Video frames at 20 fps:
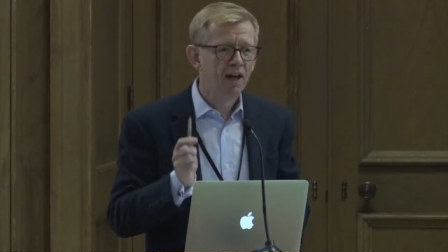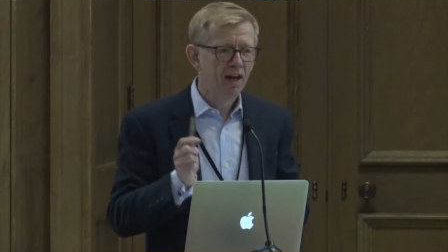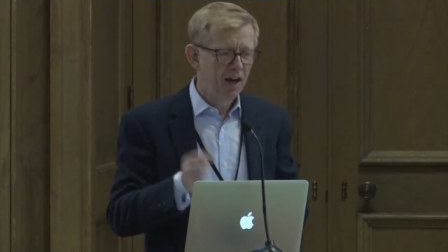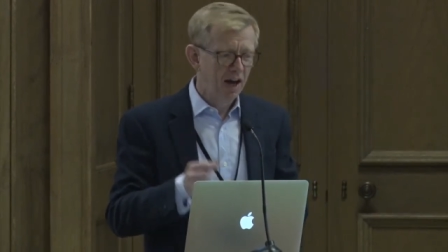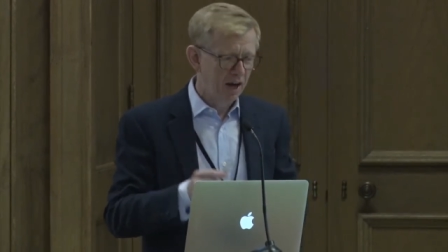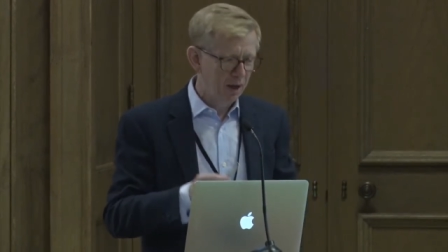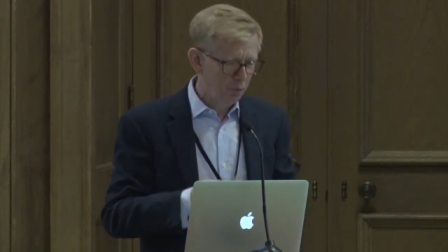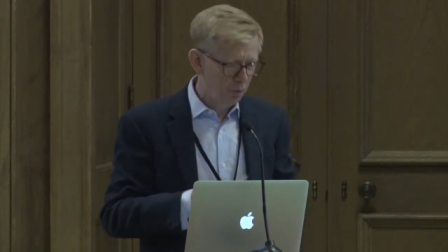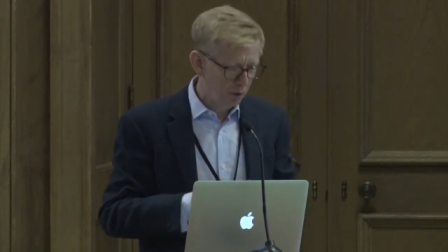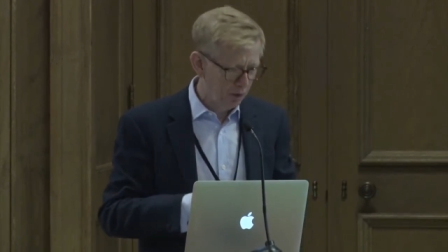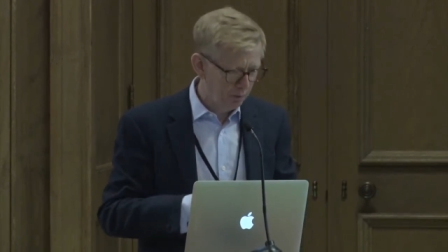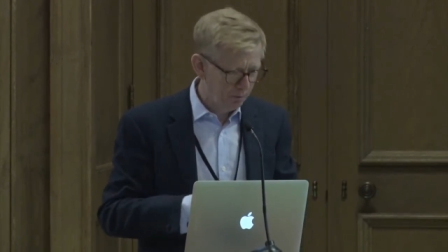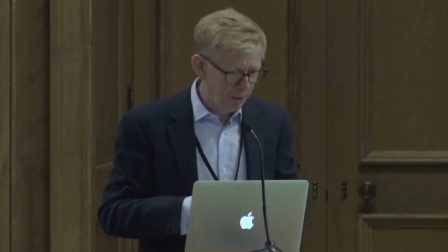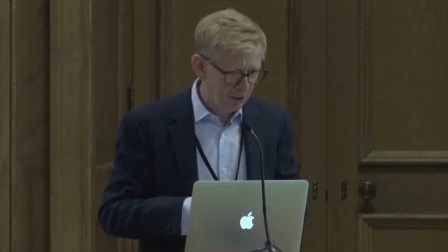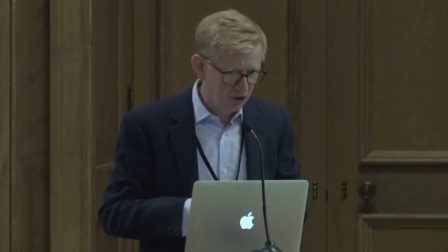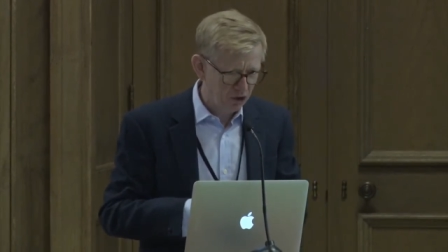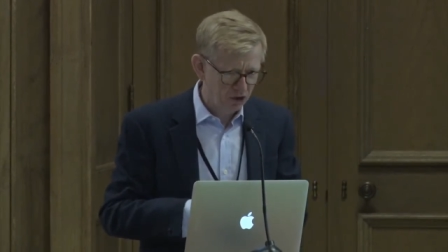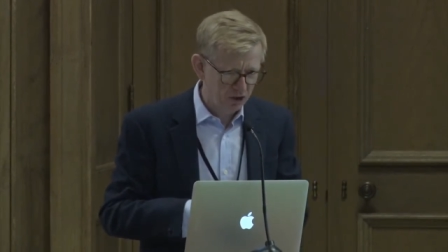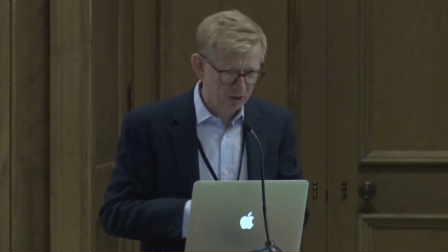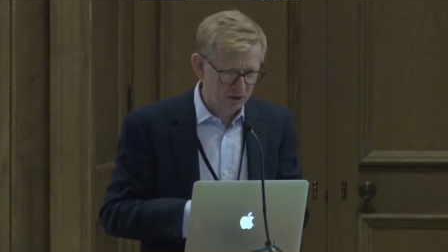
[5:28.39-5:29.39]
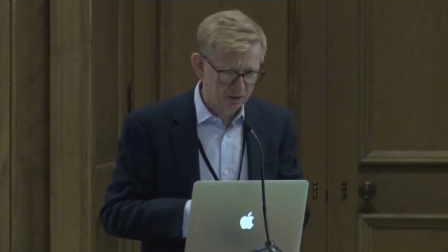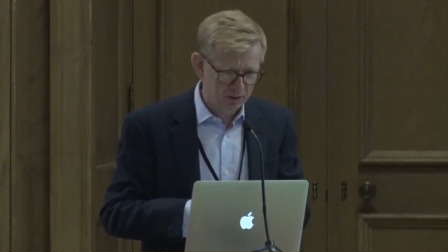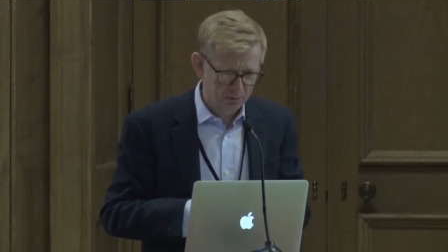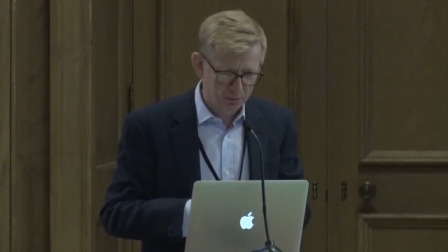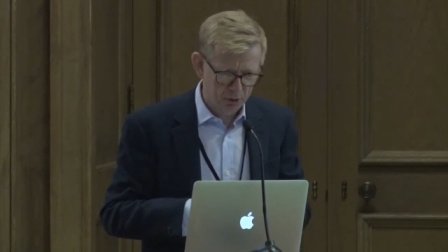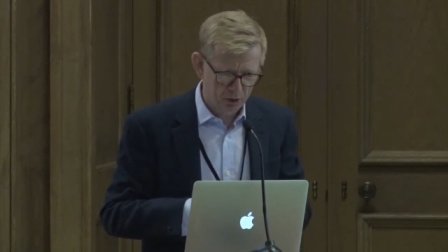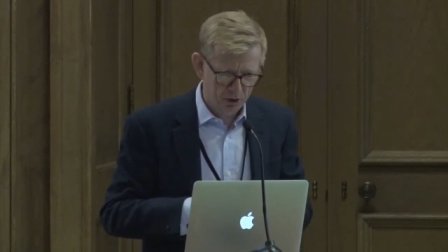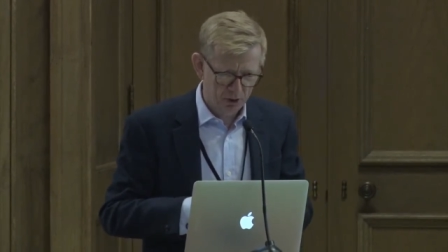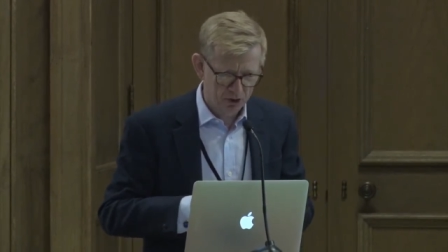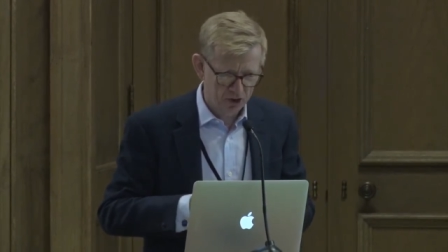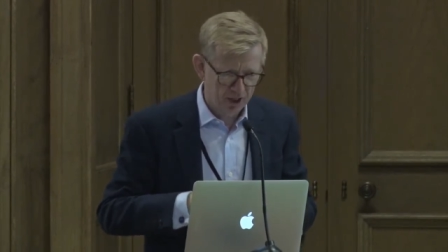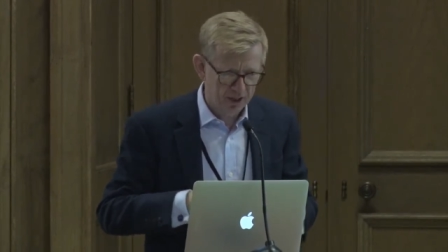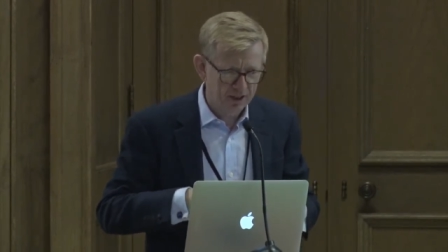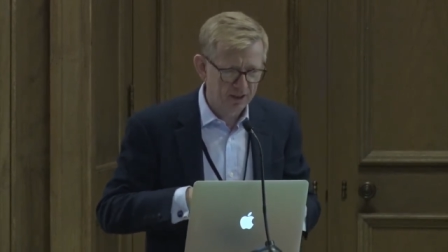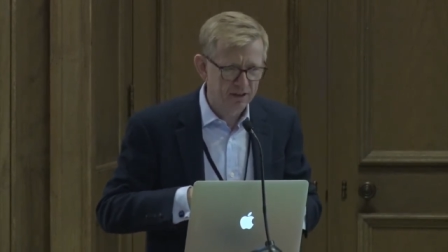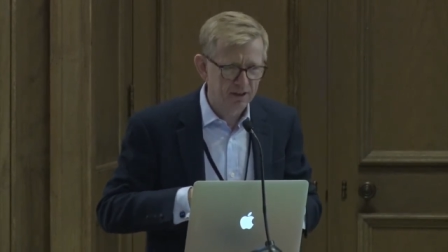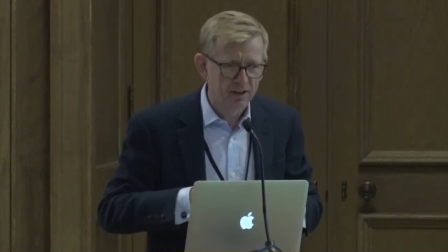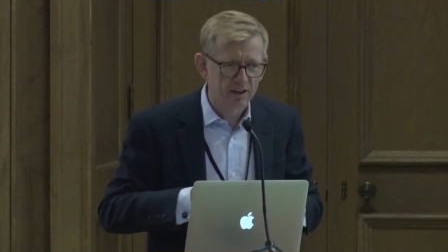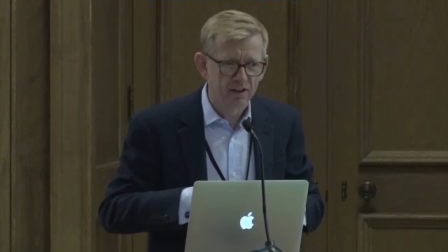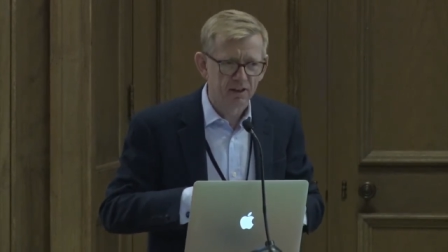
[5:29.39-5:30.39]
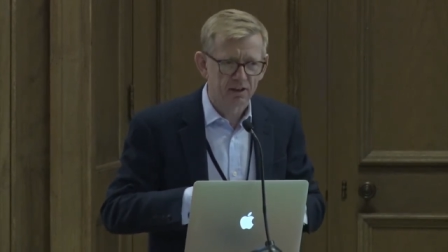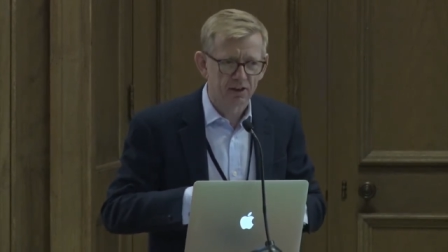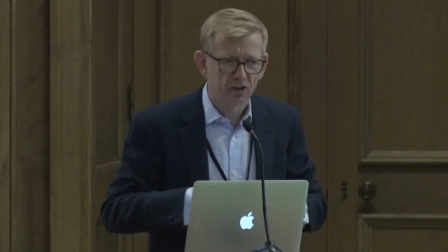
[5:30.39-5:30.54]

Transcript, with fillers: I will mention, because Ana didn't,